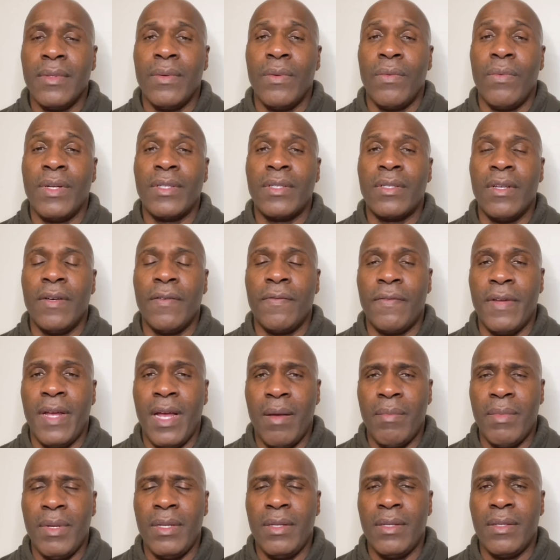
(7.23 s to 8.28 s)
What's up,
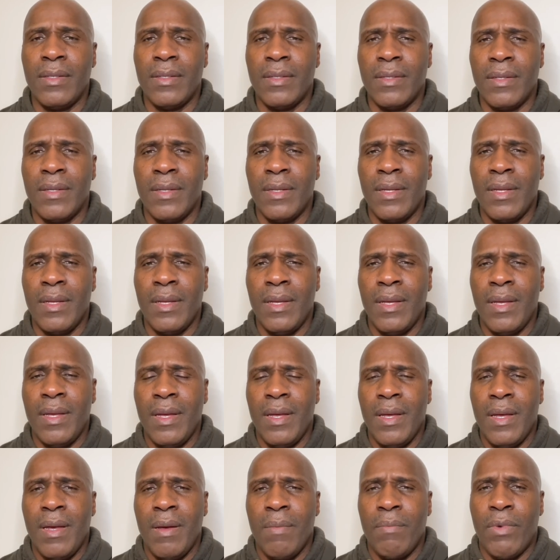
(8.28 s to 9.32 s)
family?
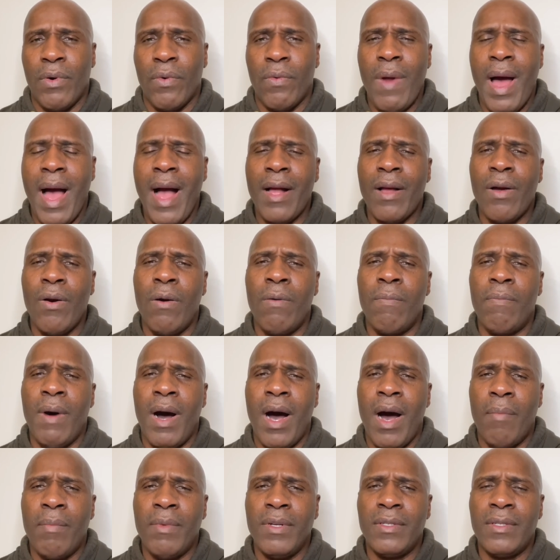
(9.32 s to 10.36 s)
Barack
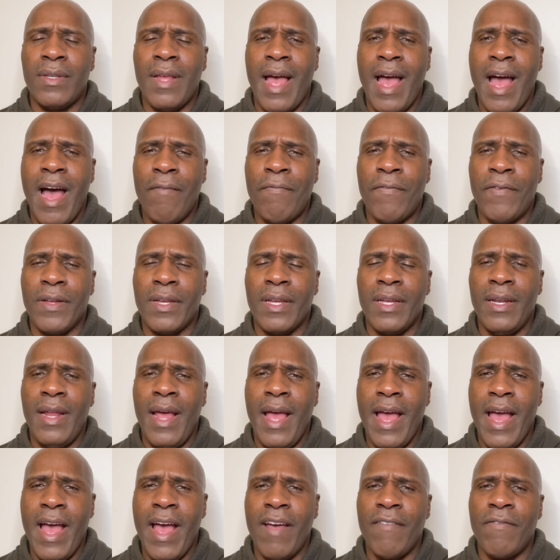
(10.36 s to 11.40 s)
Obama's African
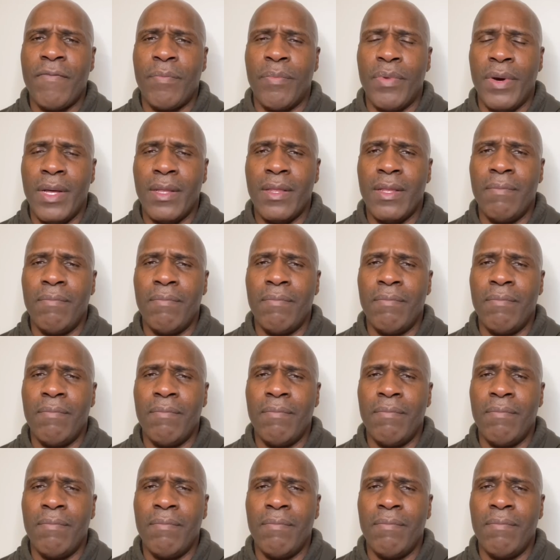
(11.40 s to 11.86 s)
half-brother